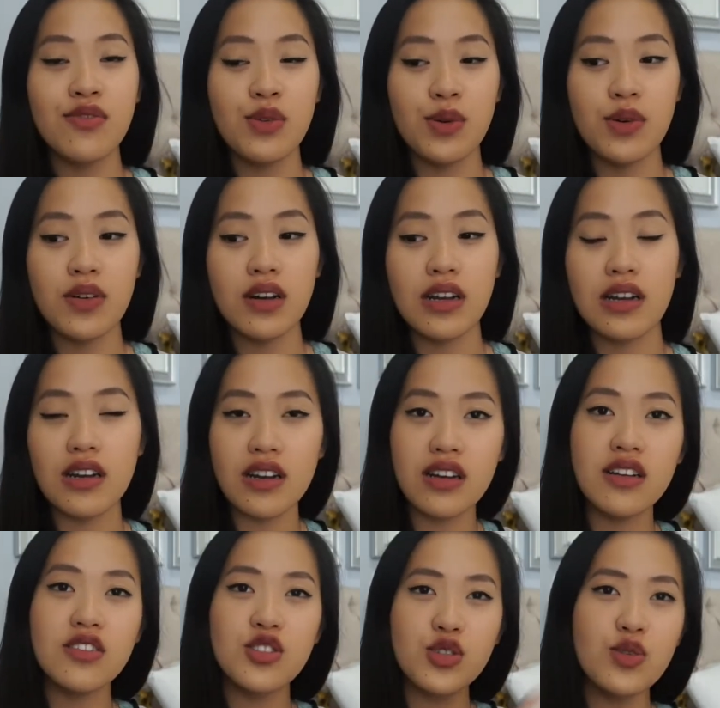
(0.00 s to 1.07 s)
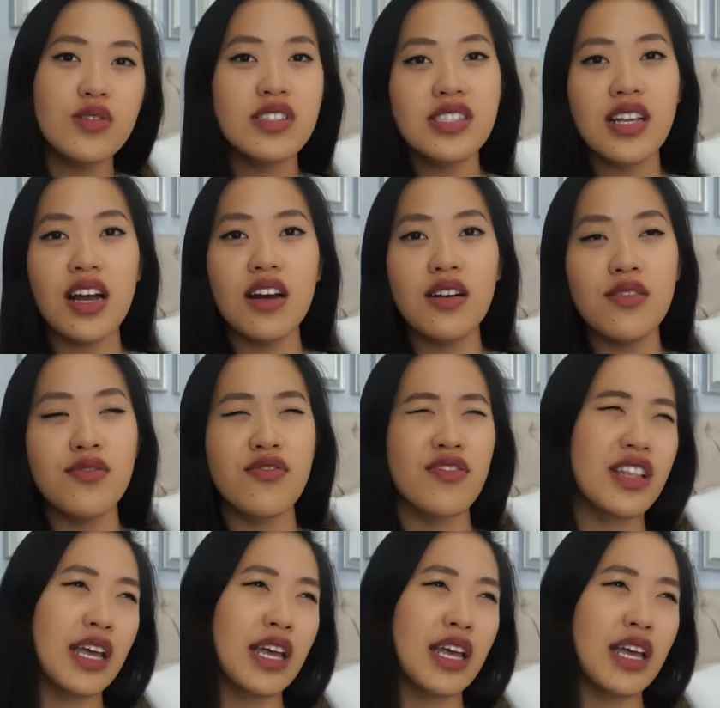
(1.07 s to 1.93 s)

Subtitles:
for school stuff,